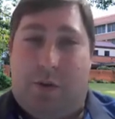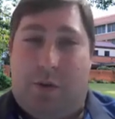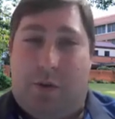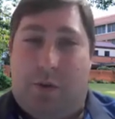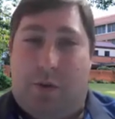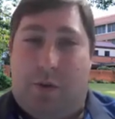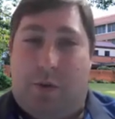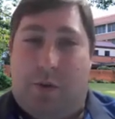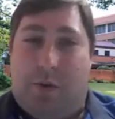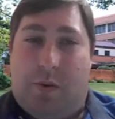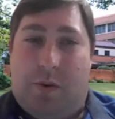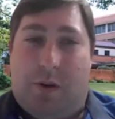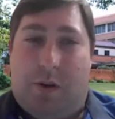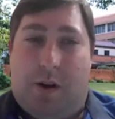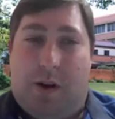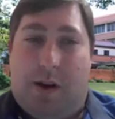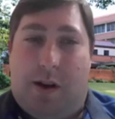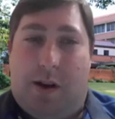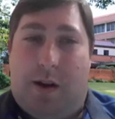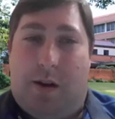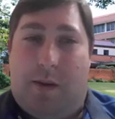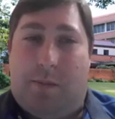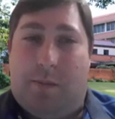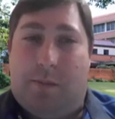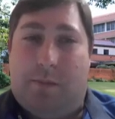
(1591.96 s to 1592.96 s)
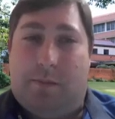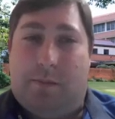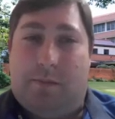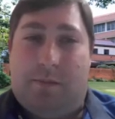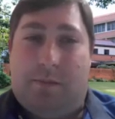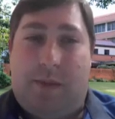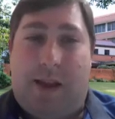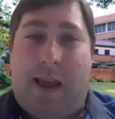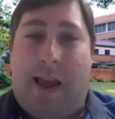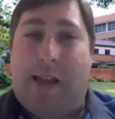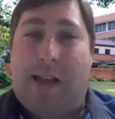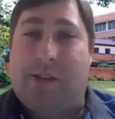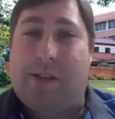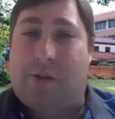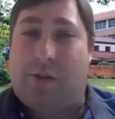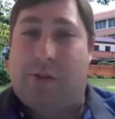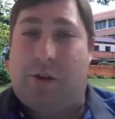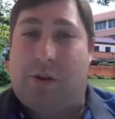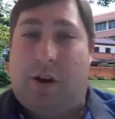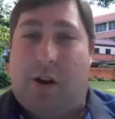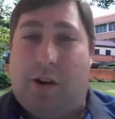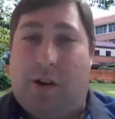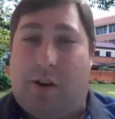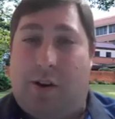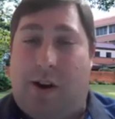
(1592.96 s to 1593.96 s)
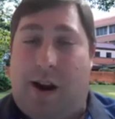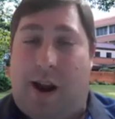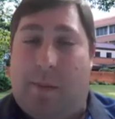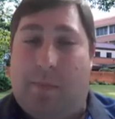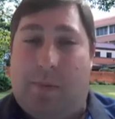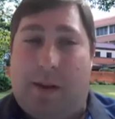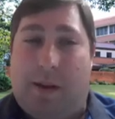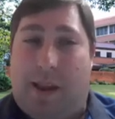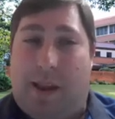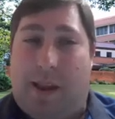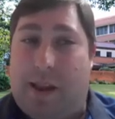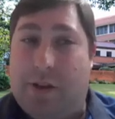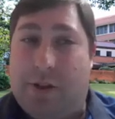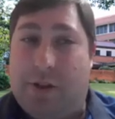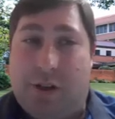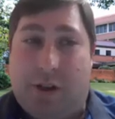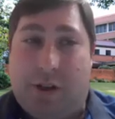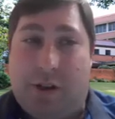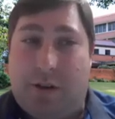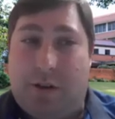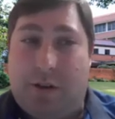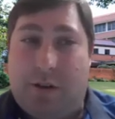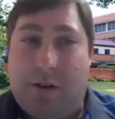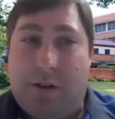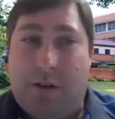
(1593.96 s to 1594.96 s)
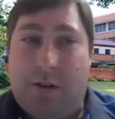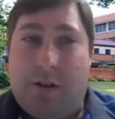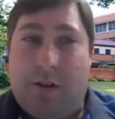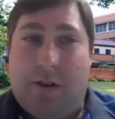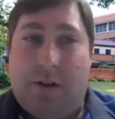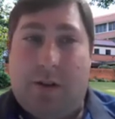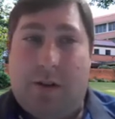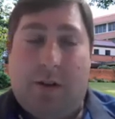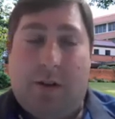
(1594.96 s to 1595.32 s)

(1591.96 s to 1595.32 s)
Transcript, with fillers: to answer on your application.